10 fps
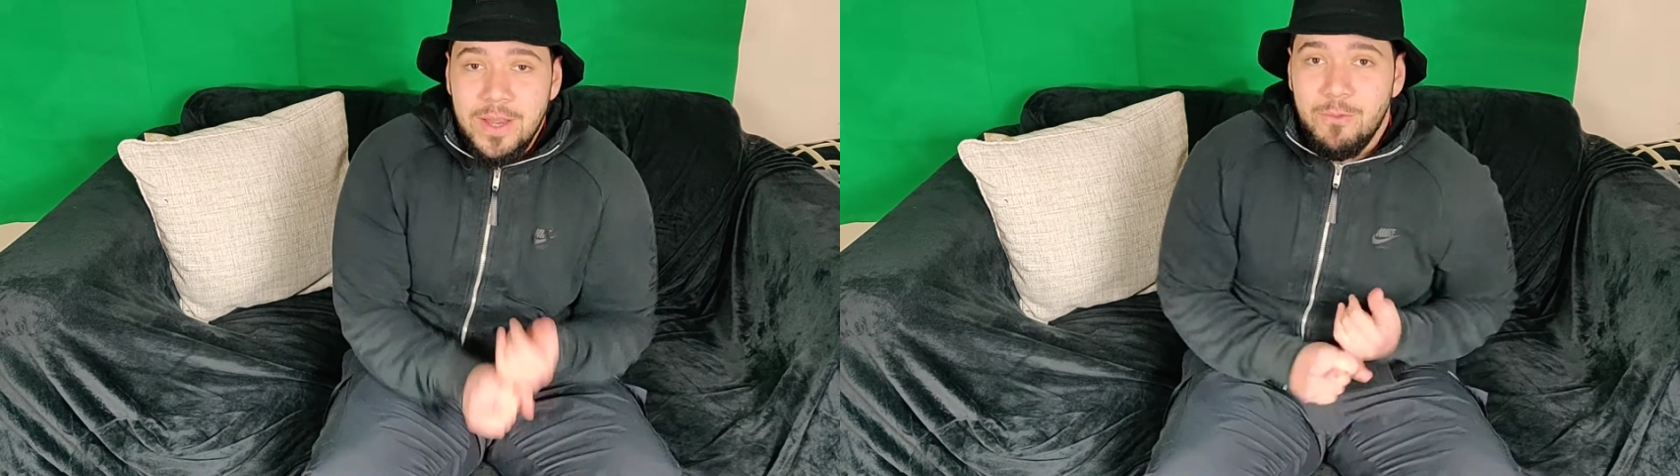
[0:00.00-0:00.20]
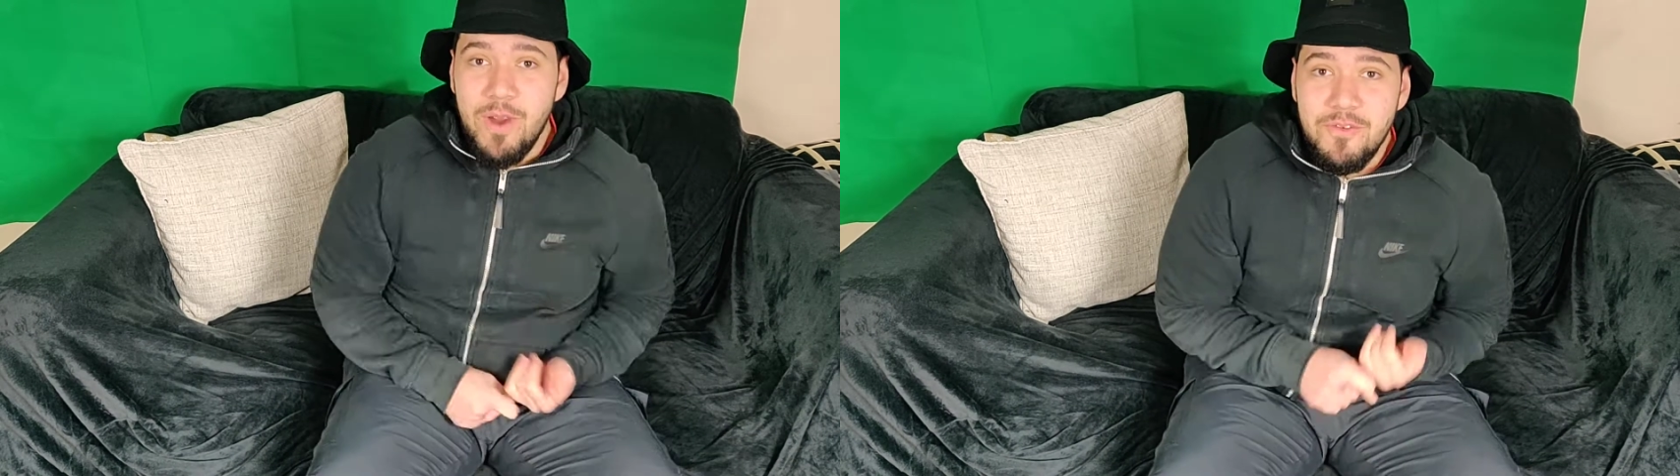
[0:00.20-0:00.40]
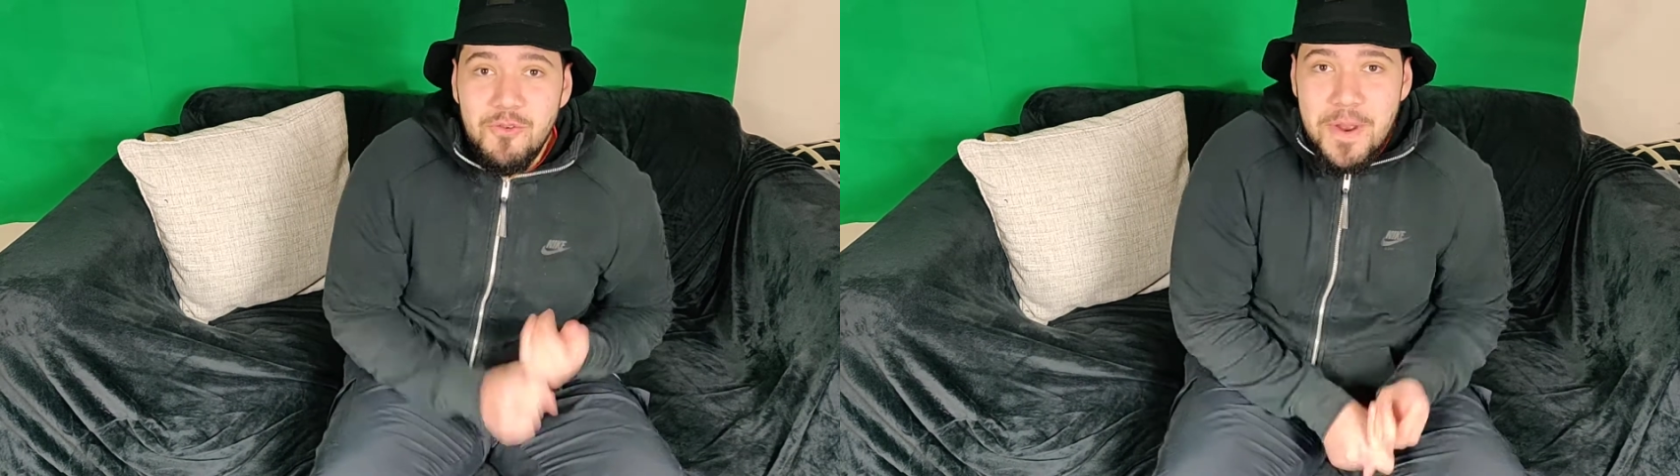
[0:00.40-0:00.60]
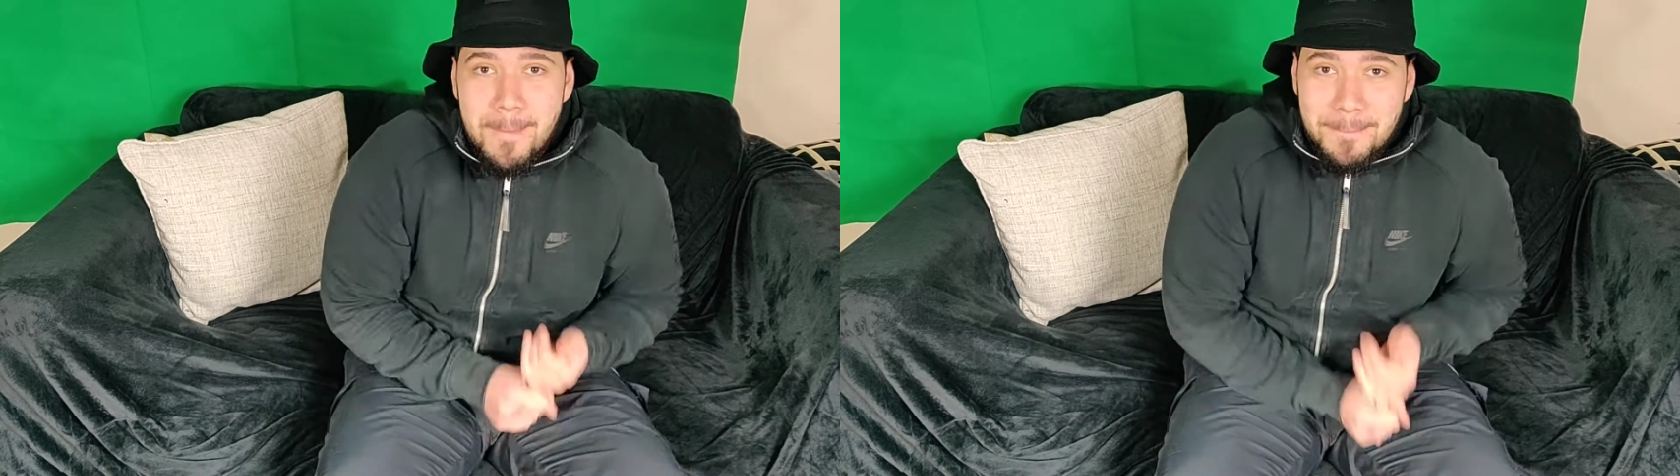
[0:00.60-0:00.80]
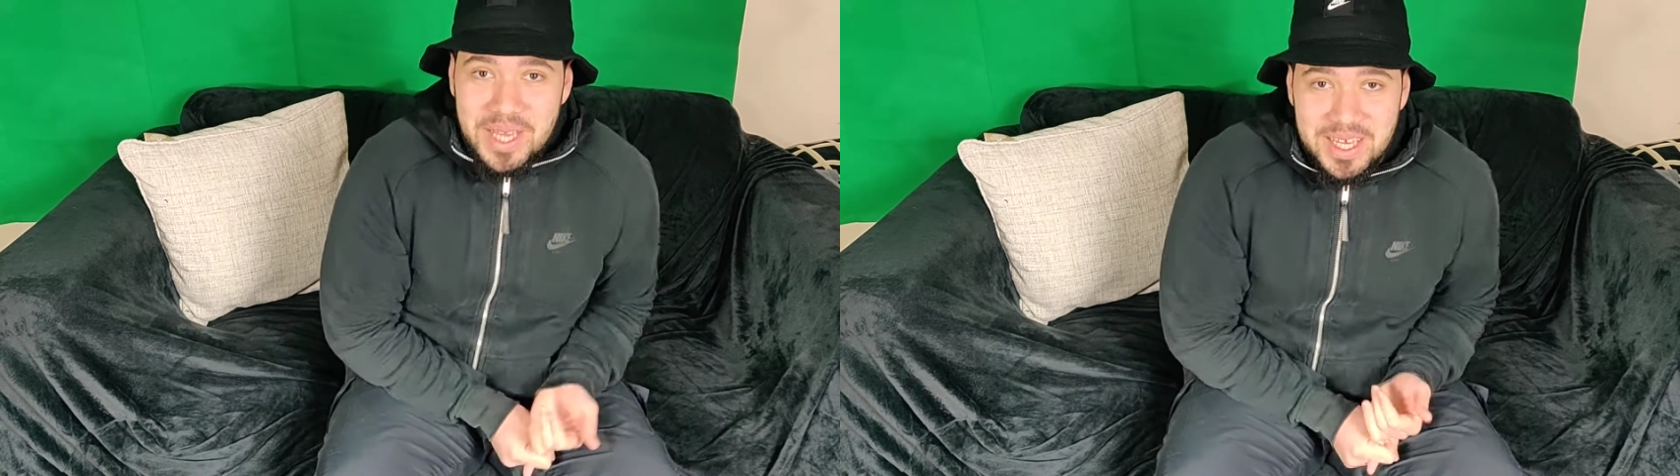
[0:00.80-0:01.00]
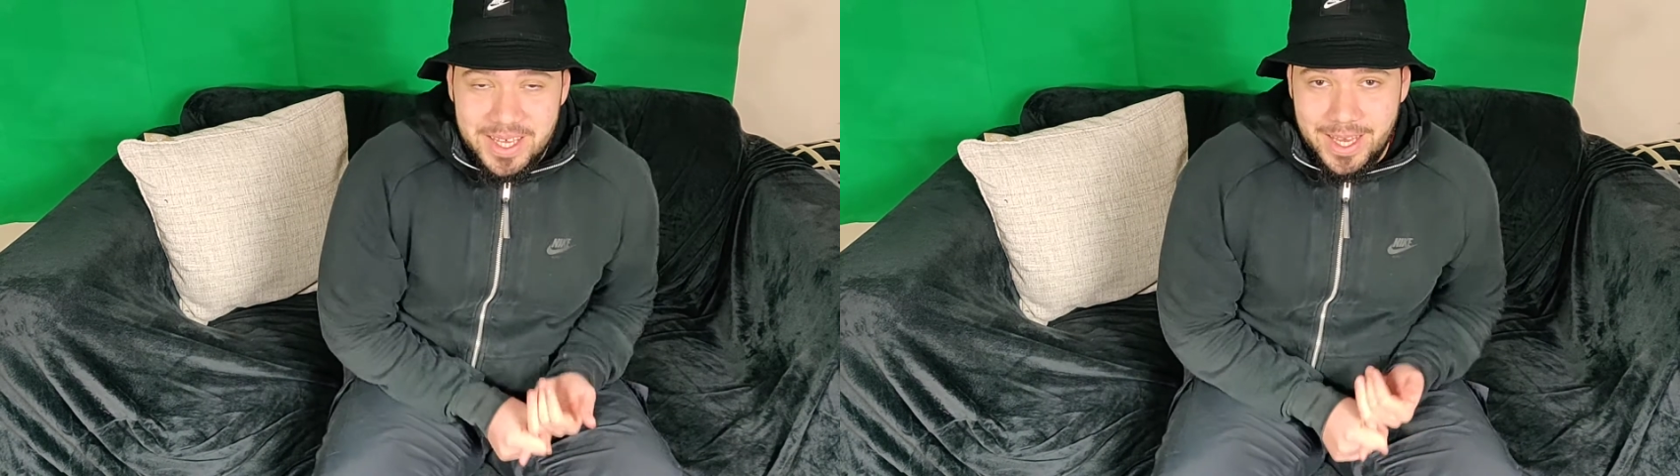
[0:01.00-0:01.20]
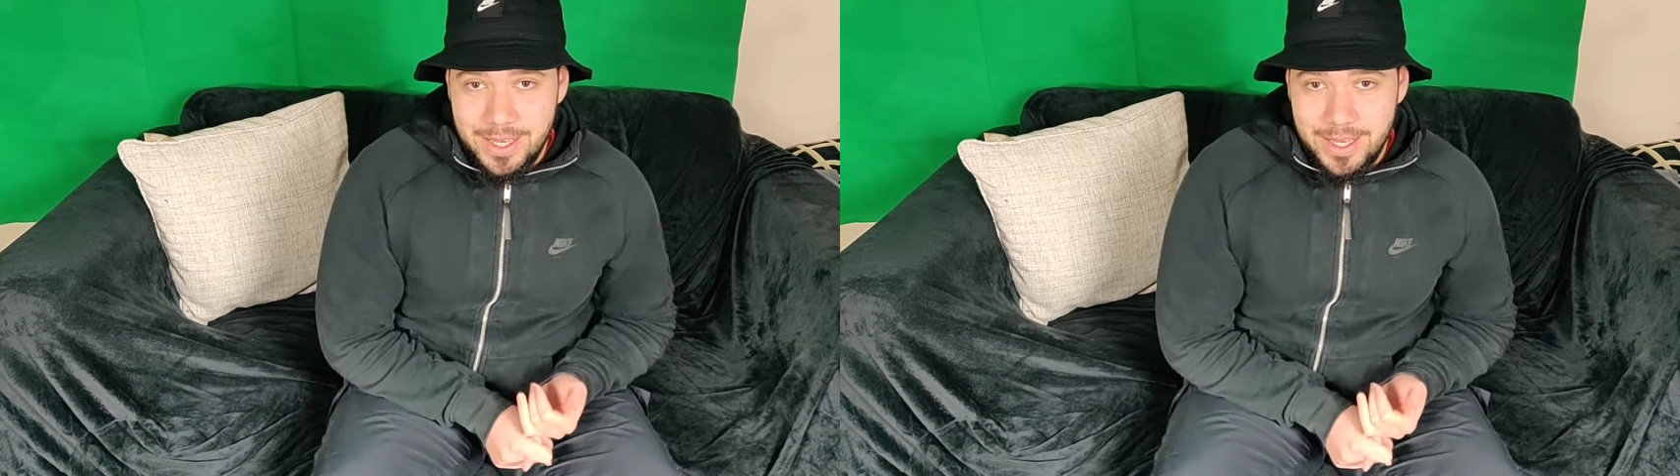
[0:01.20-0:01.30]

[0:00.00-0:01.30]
Whether it be